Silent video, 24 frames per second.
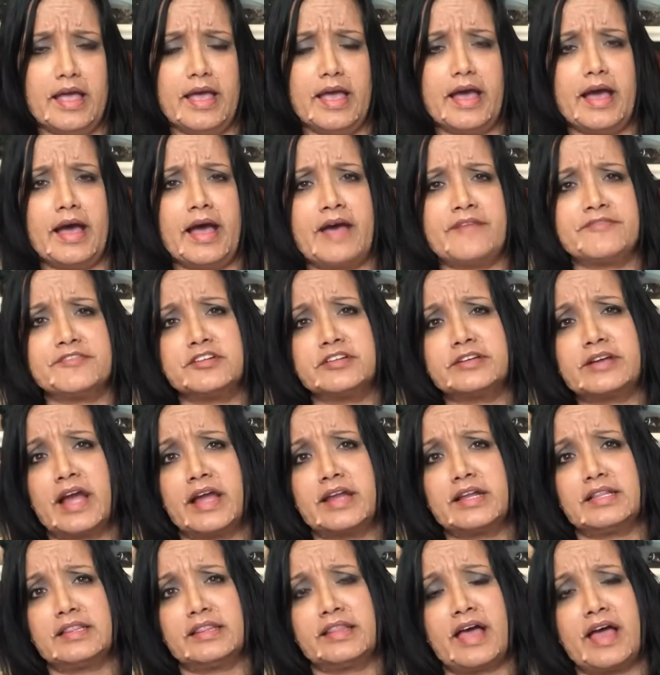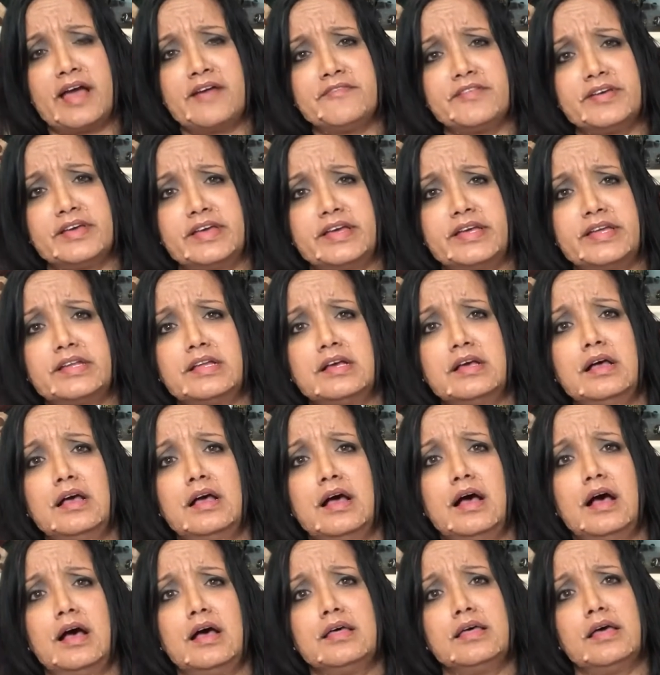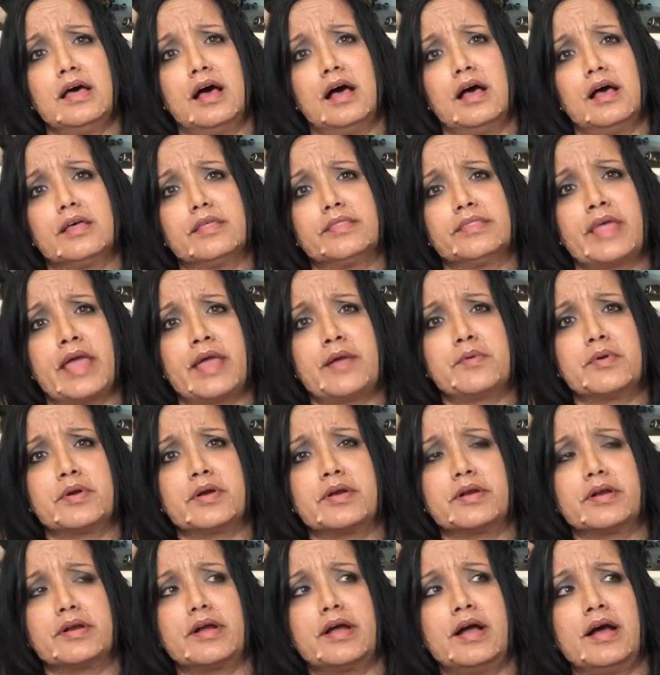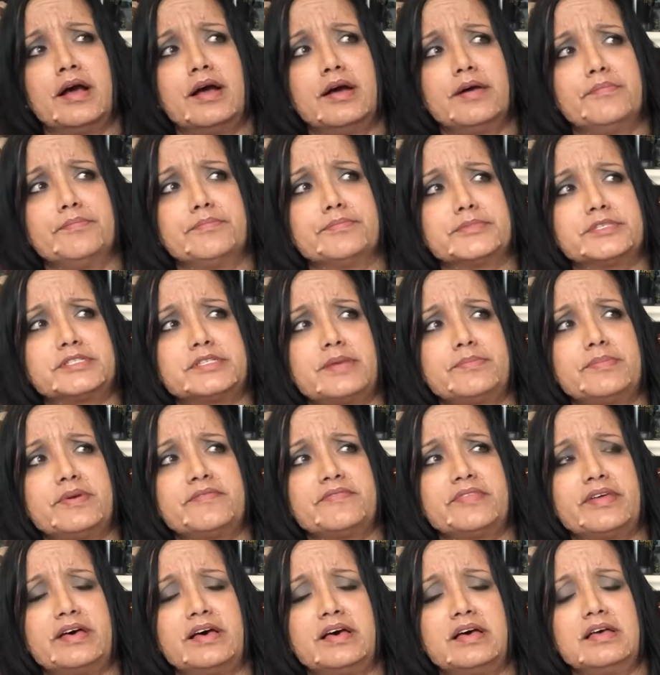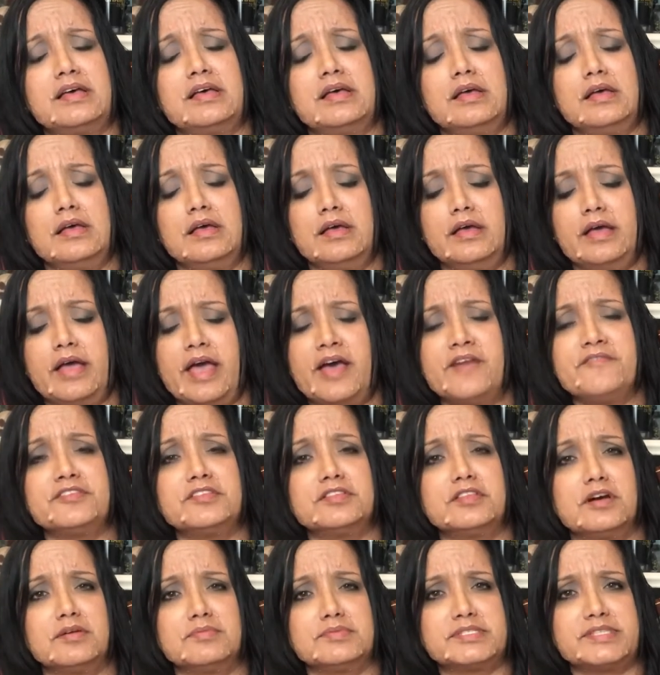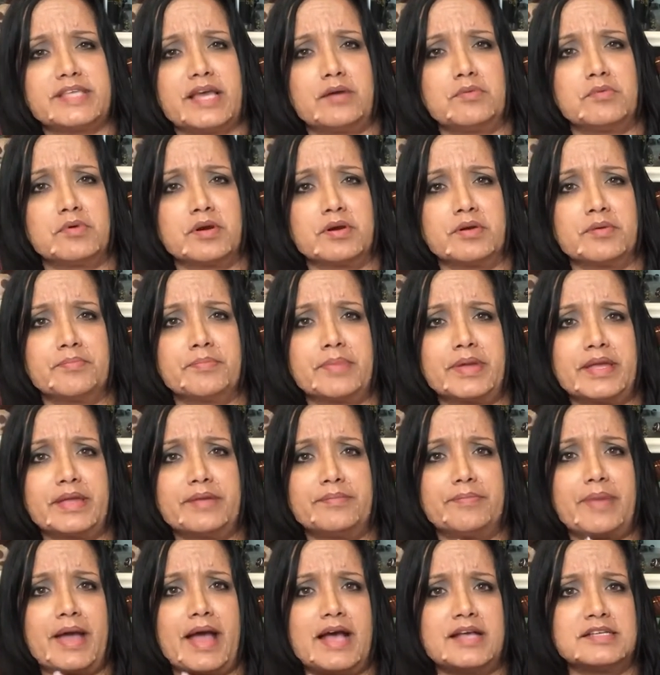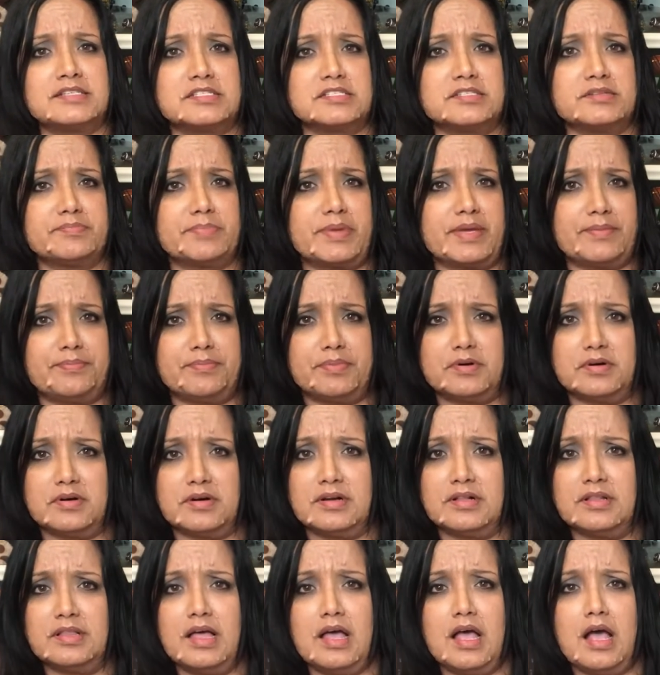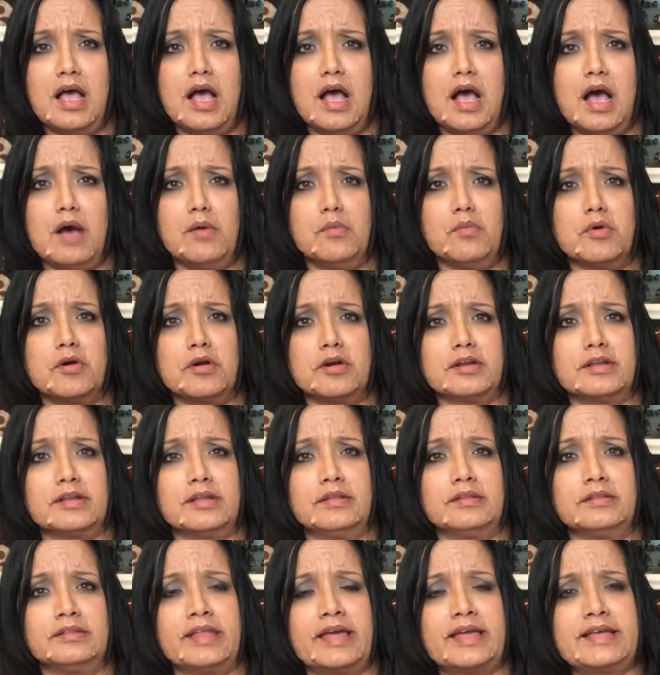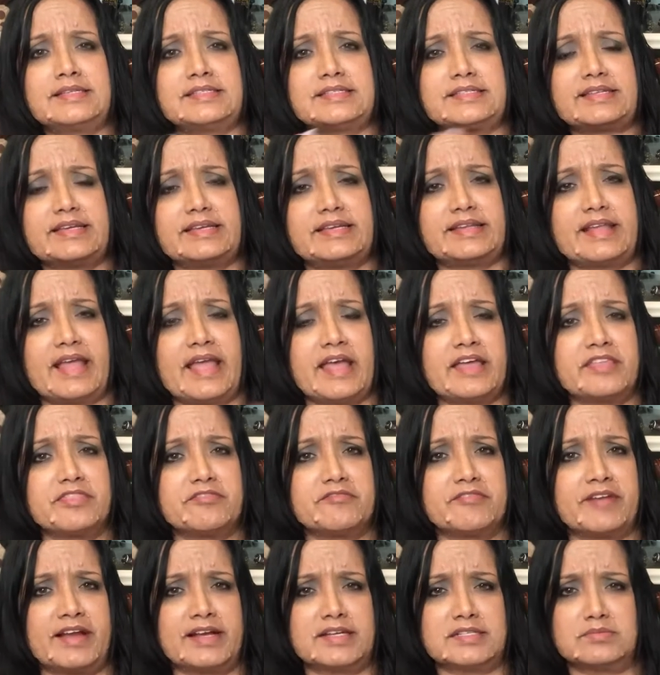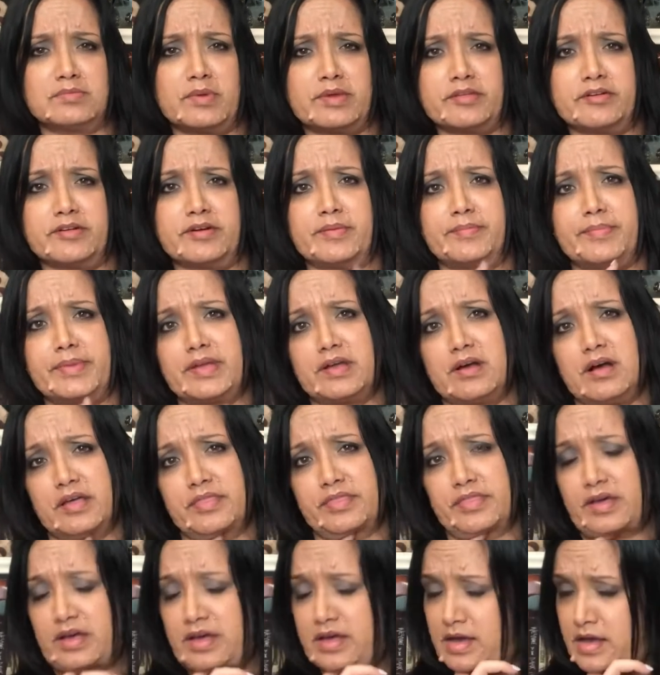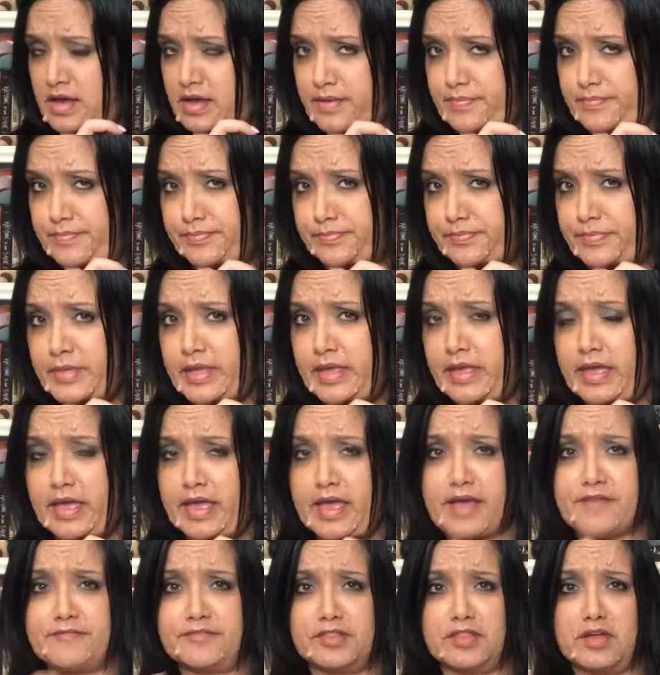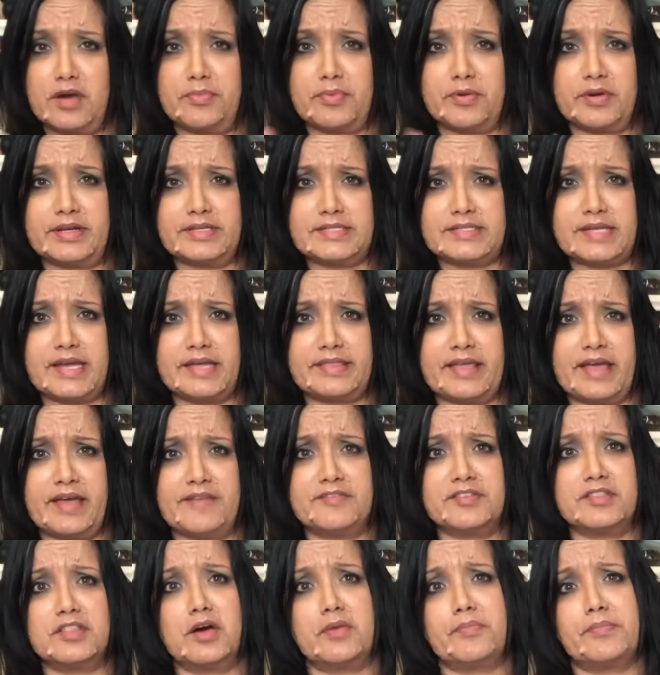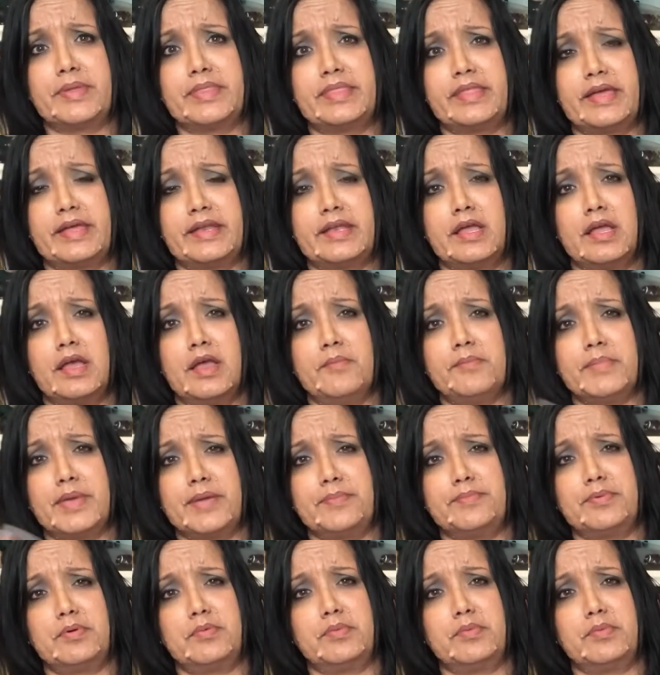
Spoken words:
After 9/11, they were some of the envelopes that were being passed to people were laced in anthrax, whether it would be on the envelope or inside the envelope, and then it